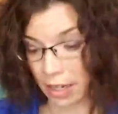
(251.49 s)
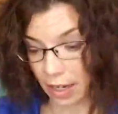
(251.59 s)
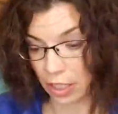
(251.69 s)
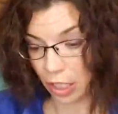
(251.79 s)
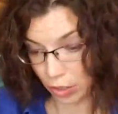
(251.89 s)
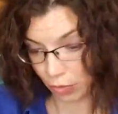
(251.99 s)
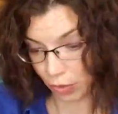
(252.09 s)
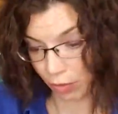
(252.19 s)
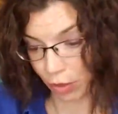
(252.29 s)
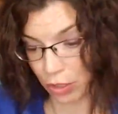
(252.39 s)
I got to use it for
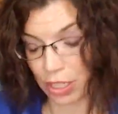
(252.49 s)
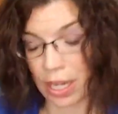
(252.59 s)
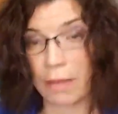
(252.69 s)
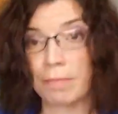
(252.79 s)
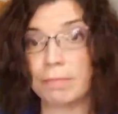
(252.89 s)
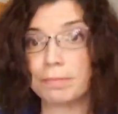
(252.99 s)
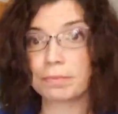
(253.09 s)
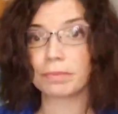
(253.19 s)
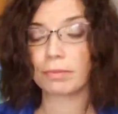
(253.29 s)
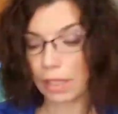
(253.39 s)
the first time
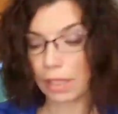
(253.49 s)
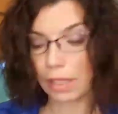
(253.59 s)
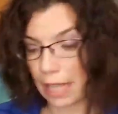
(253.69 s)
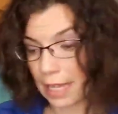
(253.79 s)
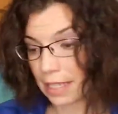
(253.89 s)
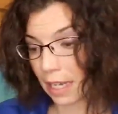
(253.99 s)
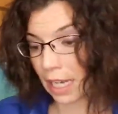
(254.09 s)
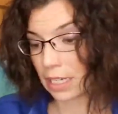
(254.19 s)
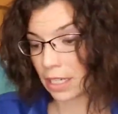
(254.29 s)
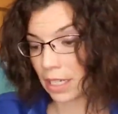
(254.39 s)
last
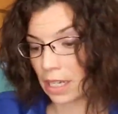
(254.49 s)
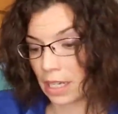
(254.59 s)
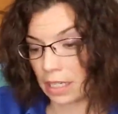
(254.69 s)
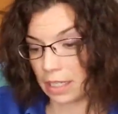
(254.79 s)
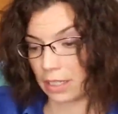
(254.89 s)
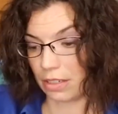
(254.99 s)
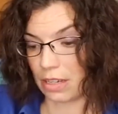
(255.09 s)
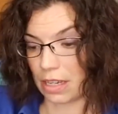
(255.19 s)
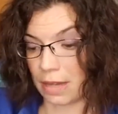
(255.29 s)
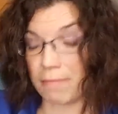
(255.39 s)
night.
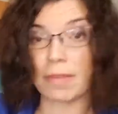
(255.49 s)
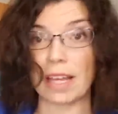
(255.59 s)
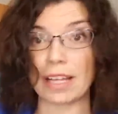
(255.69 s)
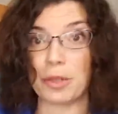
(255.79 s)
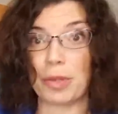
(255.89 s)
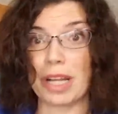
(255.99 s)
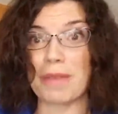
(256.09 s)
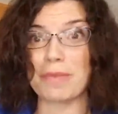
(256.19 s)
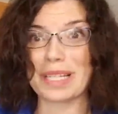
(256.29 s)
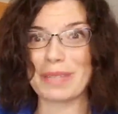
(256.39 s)
I actually went out
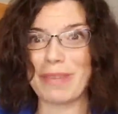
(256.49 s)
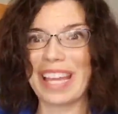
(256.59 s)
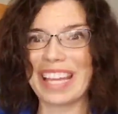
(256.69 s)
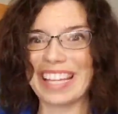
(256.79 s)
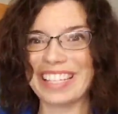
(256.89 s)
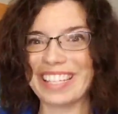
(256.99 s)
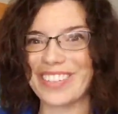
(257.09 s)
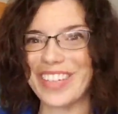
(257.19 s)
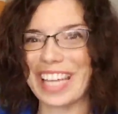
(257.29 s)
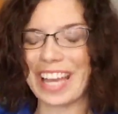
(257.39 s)
and bought some acans this
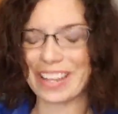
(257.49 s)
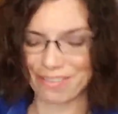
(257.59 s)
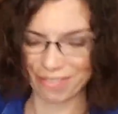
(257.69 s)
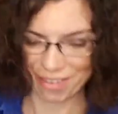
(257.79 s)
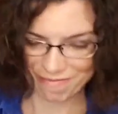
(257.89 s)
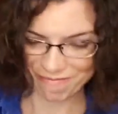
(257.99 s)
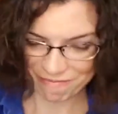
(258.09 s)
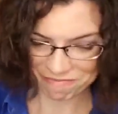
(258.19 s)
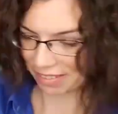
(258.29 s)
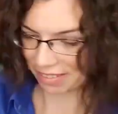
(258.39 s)
weekend from
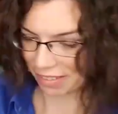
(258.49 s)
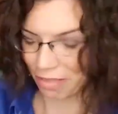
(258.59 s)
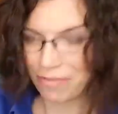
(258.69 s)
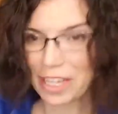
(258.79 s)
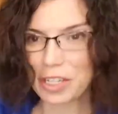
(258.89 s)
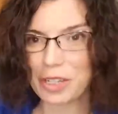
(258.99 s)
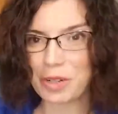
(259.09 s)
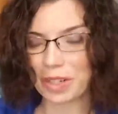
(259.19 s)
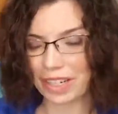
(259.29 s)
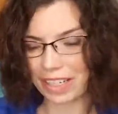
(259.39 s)
my local fish
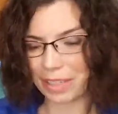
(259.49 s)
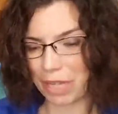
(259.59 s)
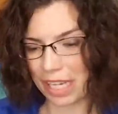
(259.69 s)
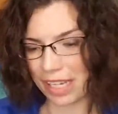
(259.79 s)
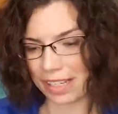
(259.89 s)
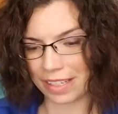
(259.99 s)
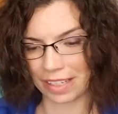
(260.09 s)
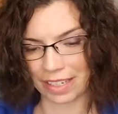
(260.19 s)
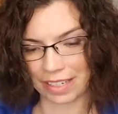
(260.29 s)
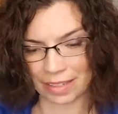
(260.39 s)
store, some acans
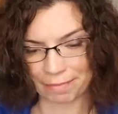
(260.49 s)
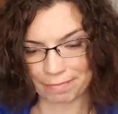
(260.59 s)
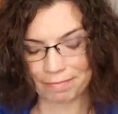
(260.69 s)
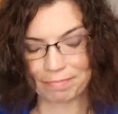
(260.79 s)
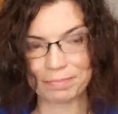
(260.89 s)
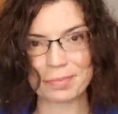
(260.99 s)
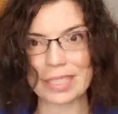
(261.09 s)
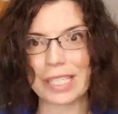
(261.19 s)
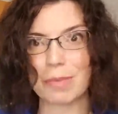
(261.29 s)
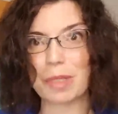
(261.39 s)
and
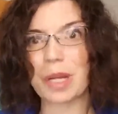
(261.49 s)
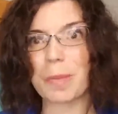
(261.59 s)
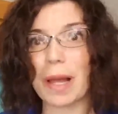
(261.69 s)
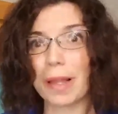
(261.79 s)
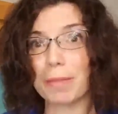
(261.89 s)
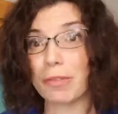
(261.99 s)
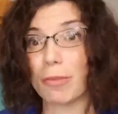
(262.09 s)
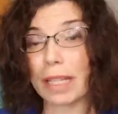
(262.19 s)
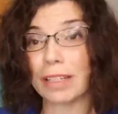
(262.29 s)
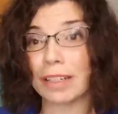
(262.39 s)
some star polyps for
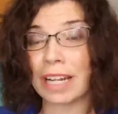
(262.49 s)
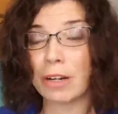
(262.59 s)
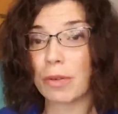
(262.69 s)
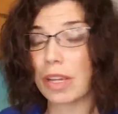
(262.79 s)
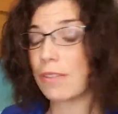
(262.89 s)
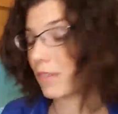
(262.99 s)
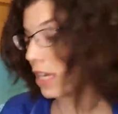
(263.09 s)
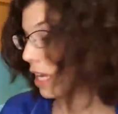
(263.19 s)
my little nano reef.